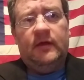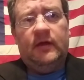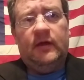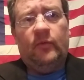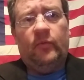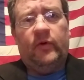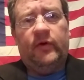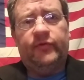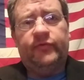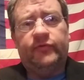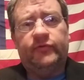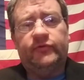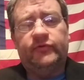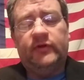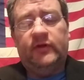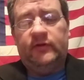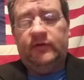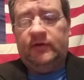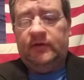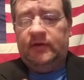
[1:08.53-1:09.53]
in West
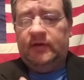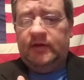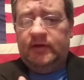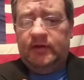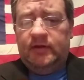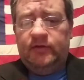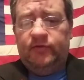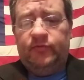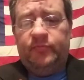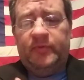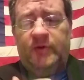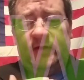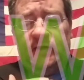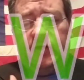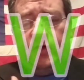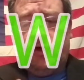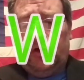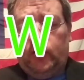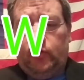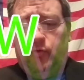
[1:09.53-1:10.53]
Virginia, it has been
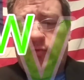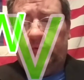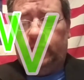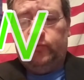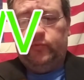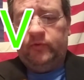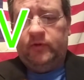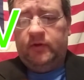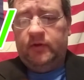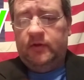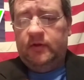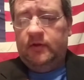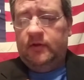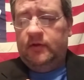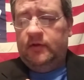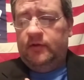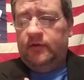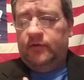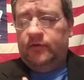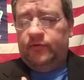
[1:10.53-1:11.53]
cold.
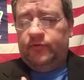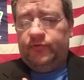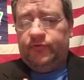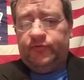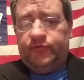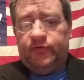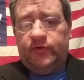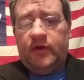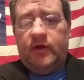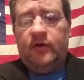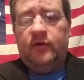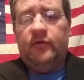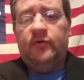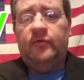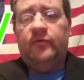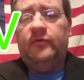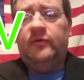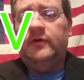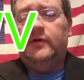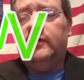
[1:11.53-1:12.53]

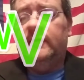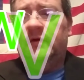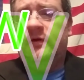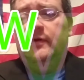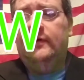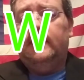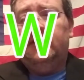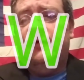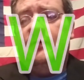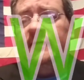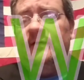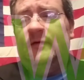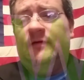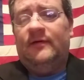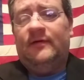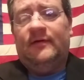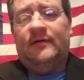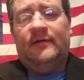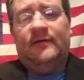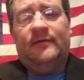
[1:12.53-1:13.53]
Snow,
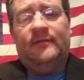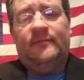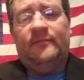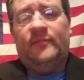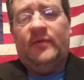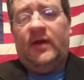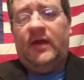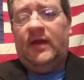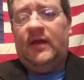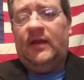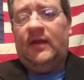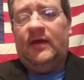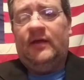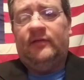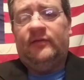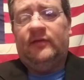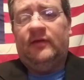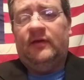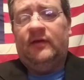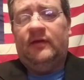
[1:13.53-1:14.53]
uh, man, I
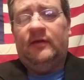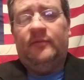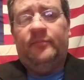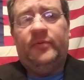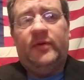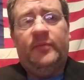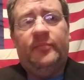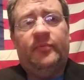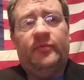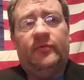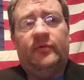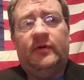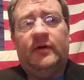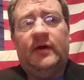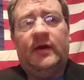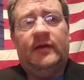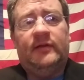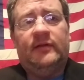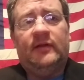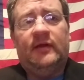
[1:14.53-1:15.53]
tell you, people,
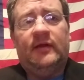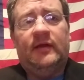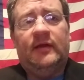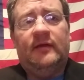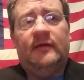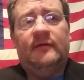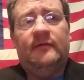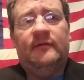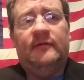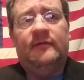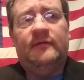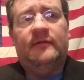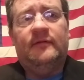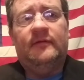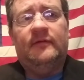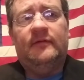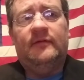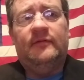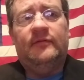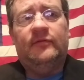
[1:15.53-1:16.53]
I tell you,
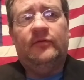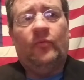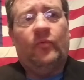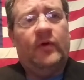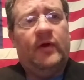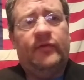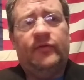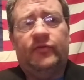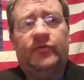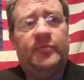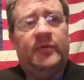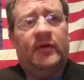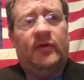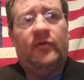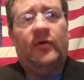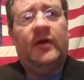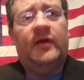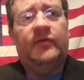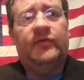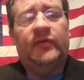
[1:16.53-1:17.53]
the weather's been
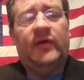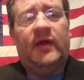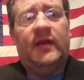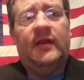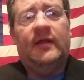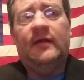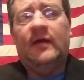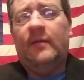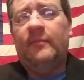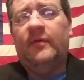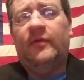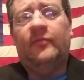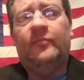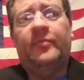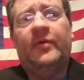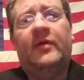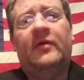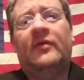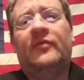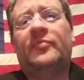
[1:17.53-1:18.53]
crazy, ain't it? I mean,
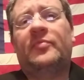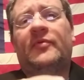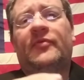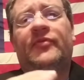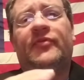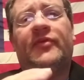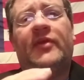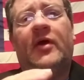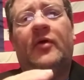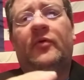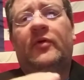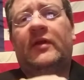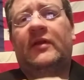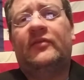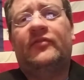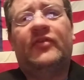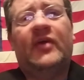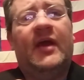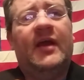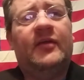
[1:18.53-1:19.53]
it's been snowing
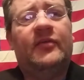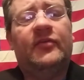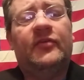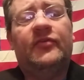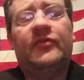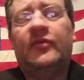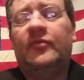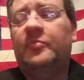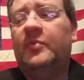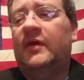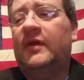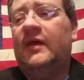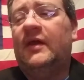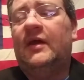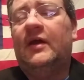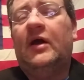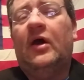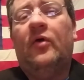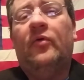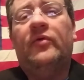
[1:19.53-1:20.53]
in Texas. It's been
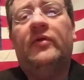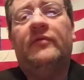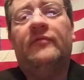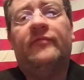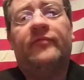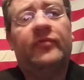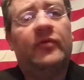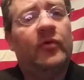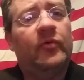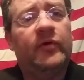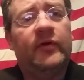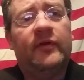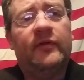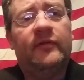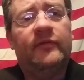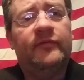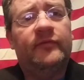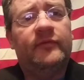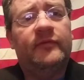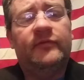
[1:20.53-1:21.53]
getting cold in
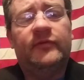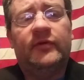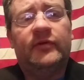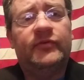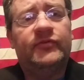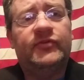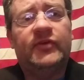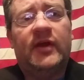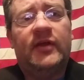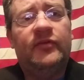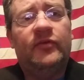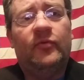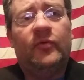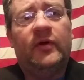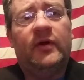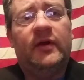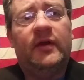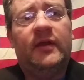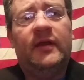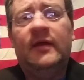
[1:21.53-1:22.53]
Florida during
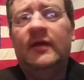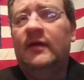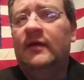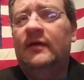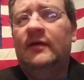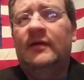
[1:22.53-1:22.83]
January.